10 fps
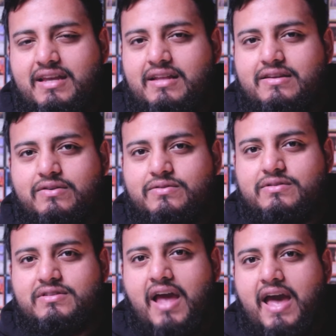
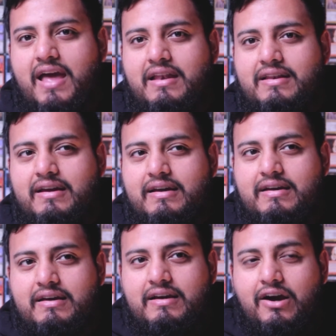tentacles, and
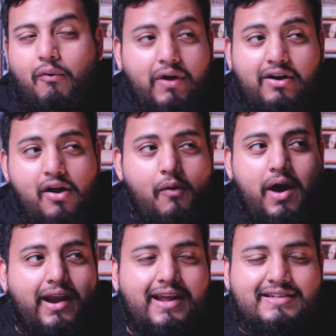we don't know
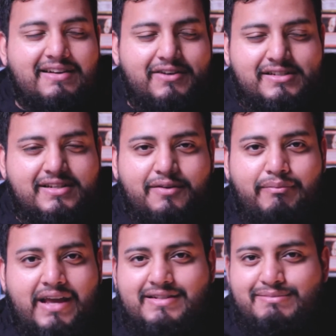what he is, so we're just going to
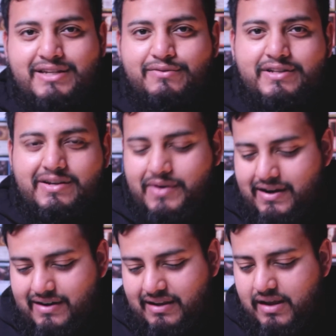make something really
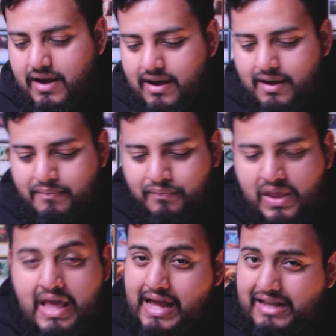weird. It
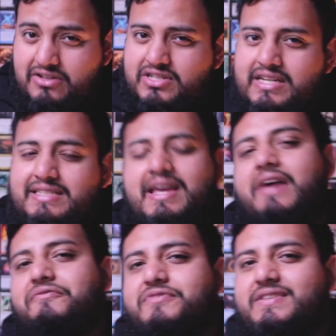usually doesn't
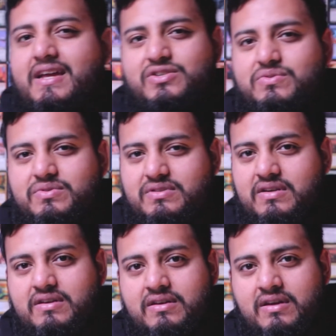have statues,
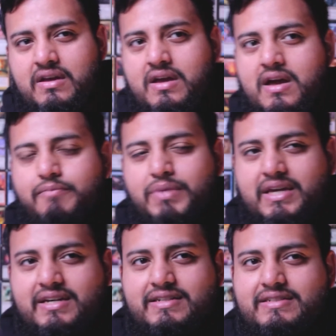
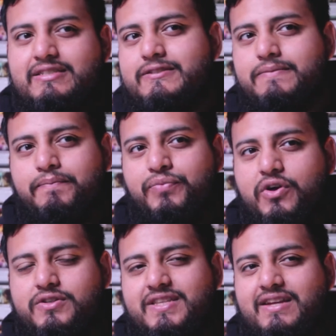because
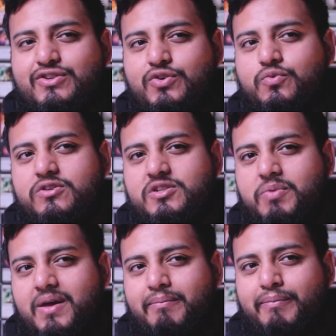those that do worship
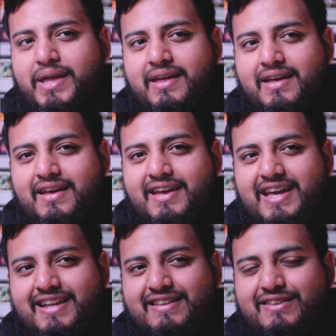him
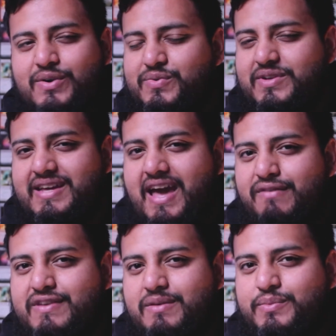don't really
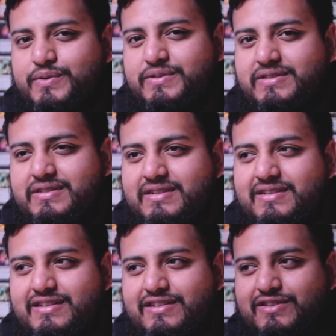have temples,
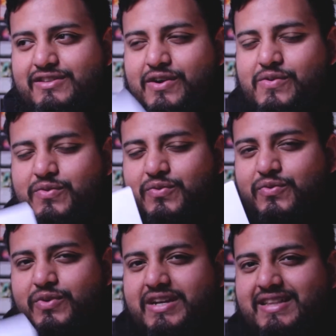don't
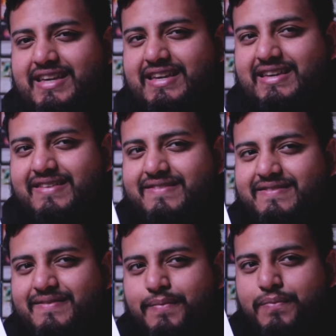really
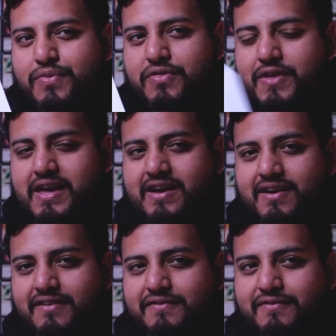think
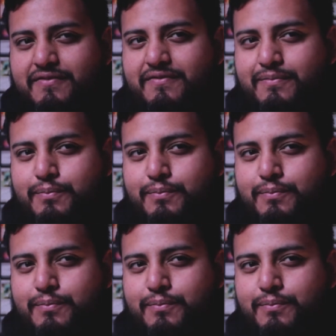of